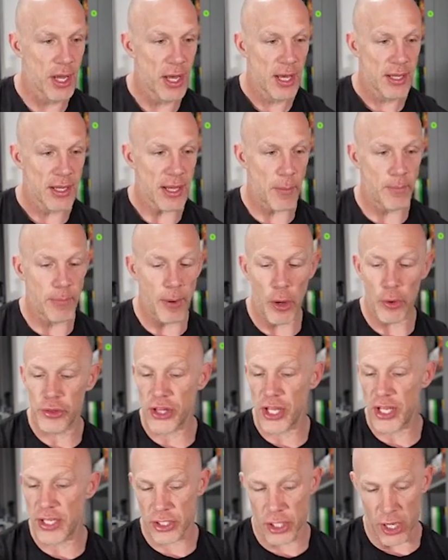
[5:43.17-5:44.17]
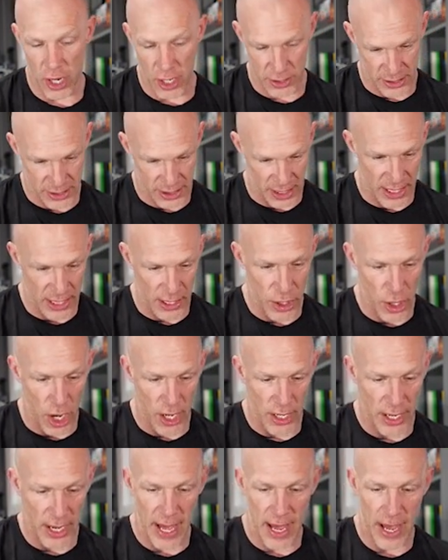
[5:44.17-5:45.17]
Now, both these cards,
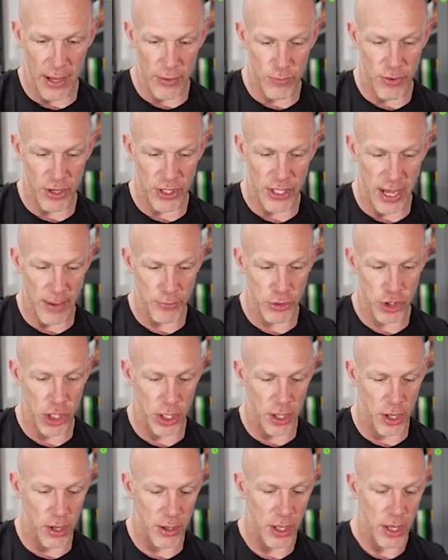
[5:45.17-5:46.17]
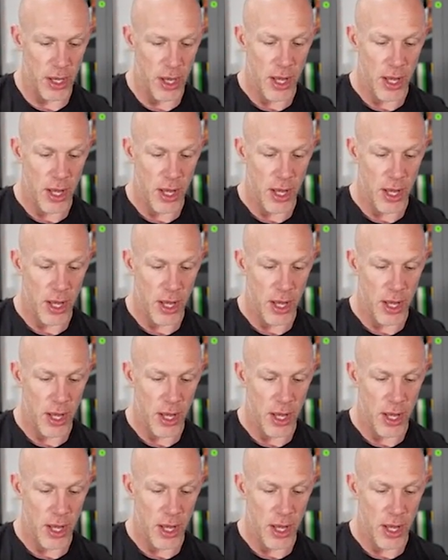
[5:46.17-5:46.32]
Egon and Redemption Arc,